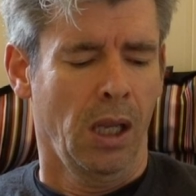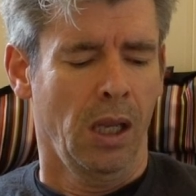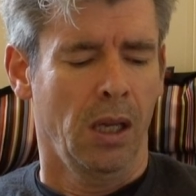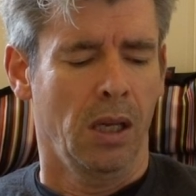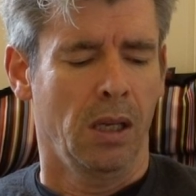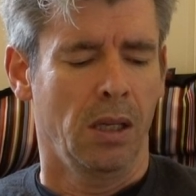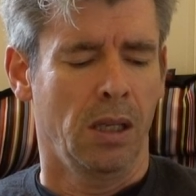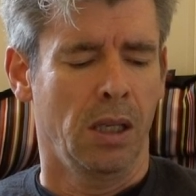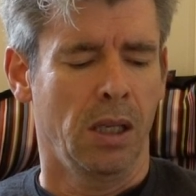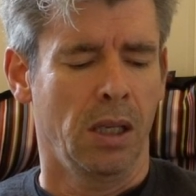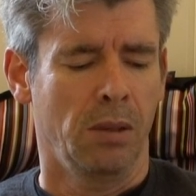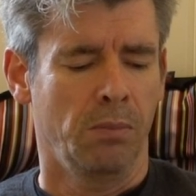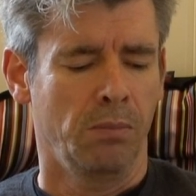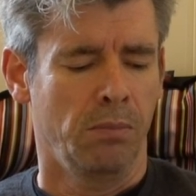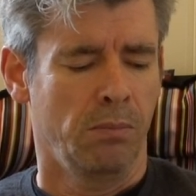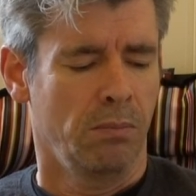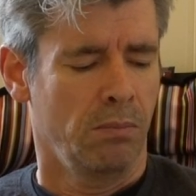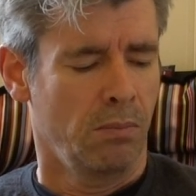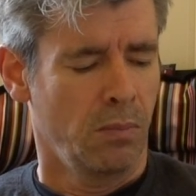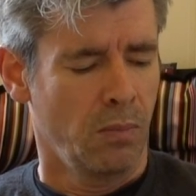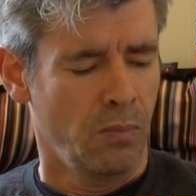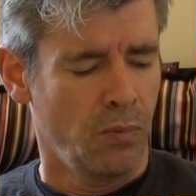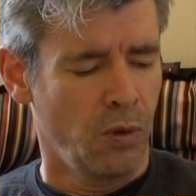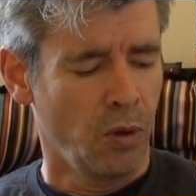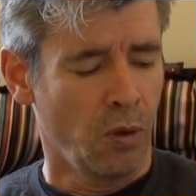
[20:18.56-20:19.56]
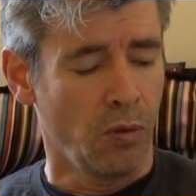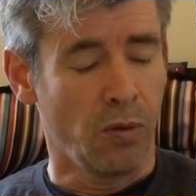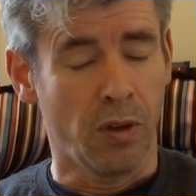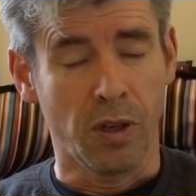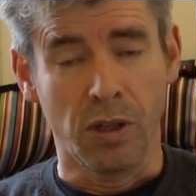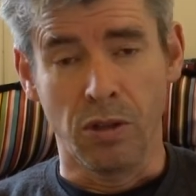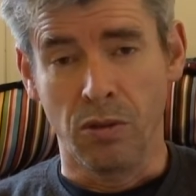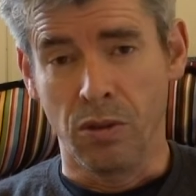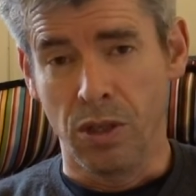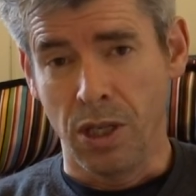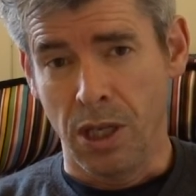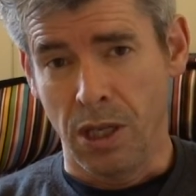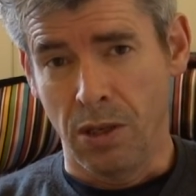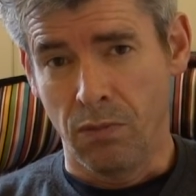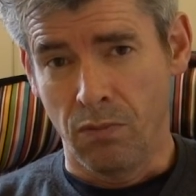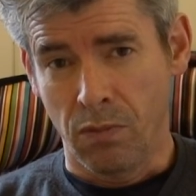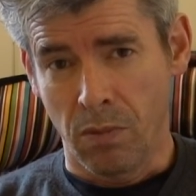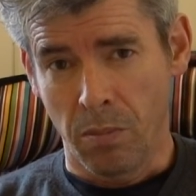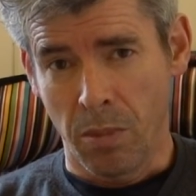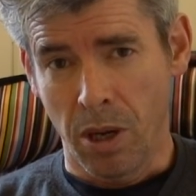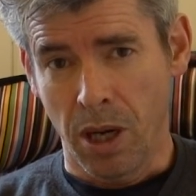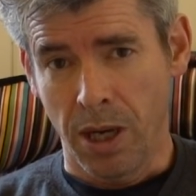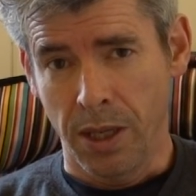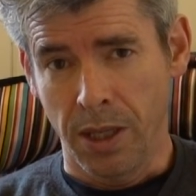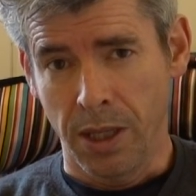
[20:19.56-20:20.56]
Not that you need
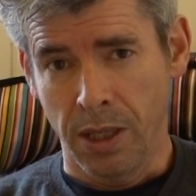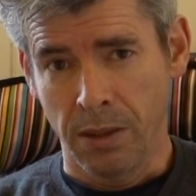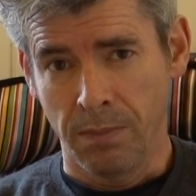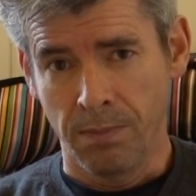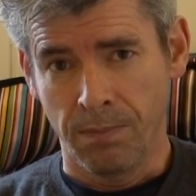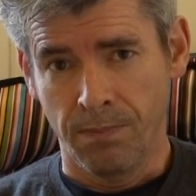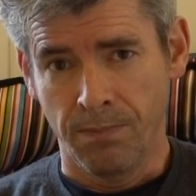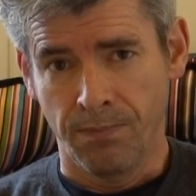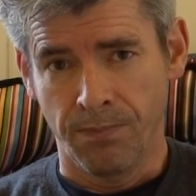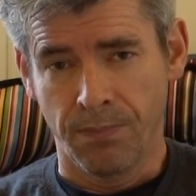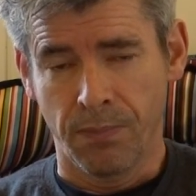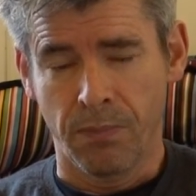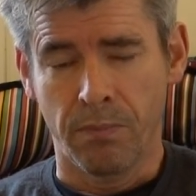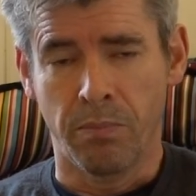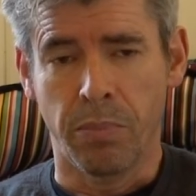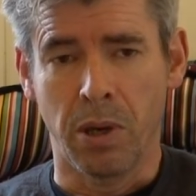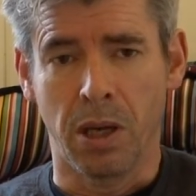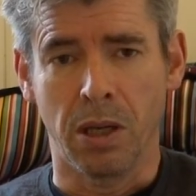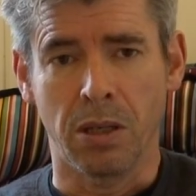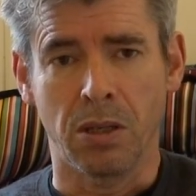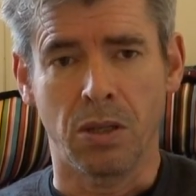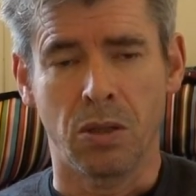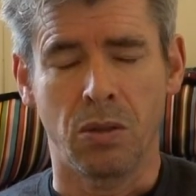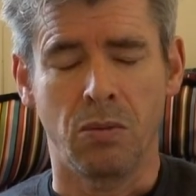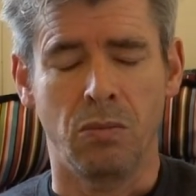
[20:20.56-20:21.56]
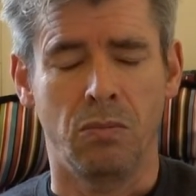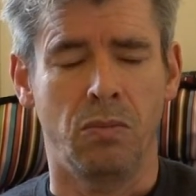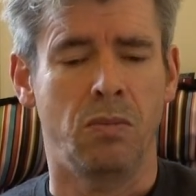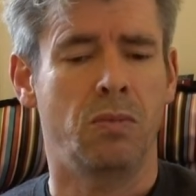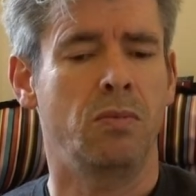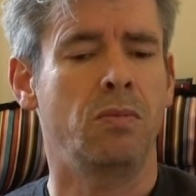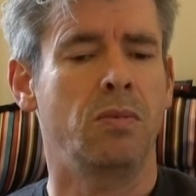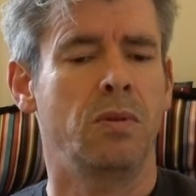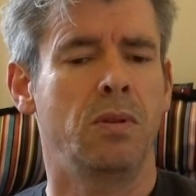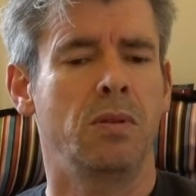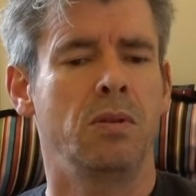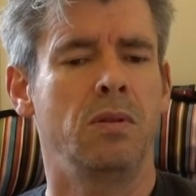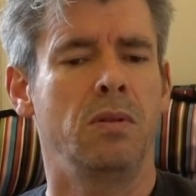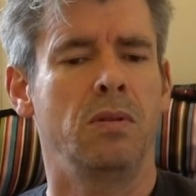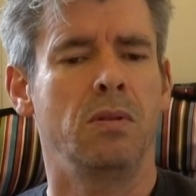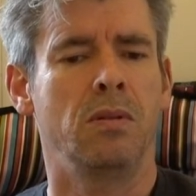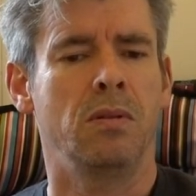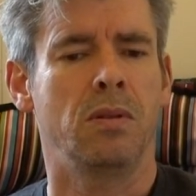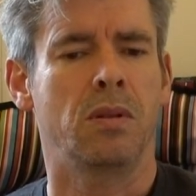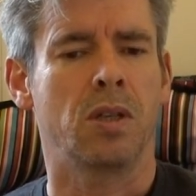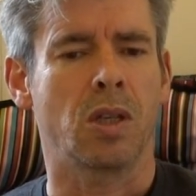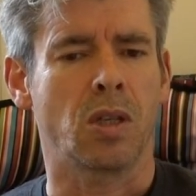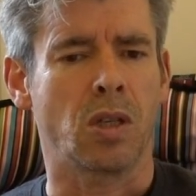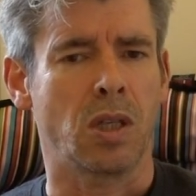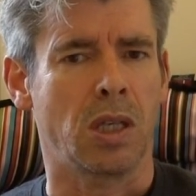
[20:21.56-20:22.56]
reminding, but
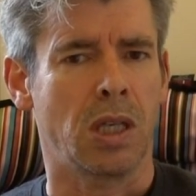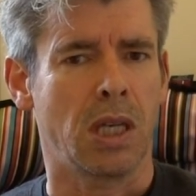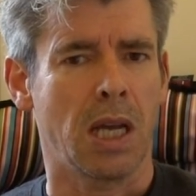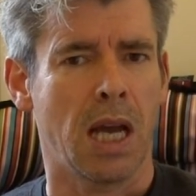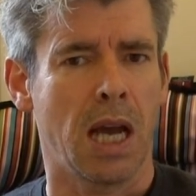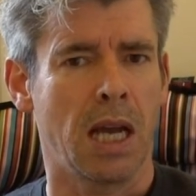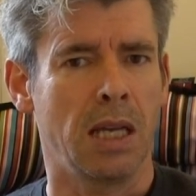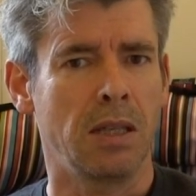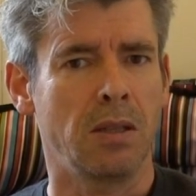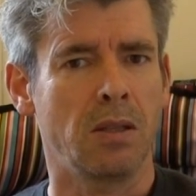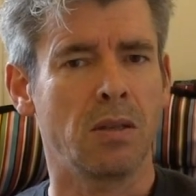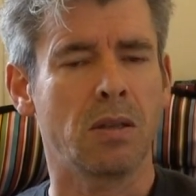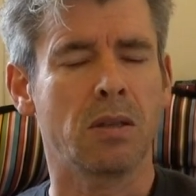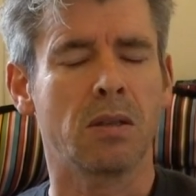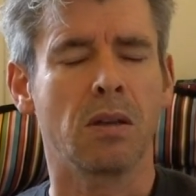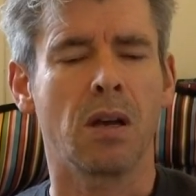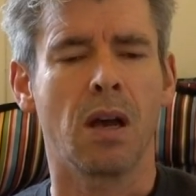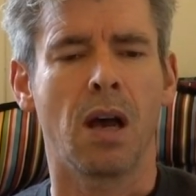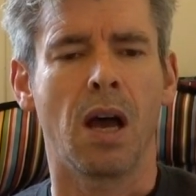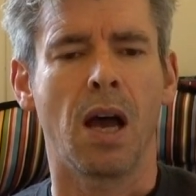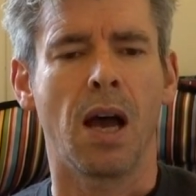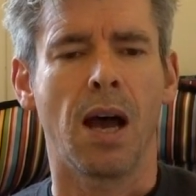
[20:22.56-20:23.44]
just in case,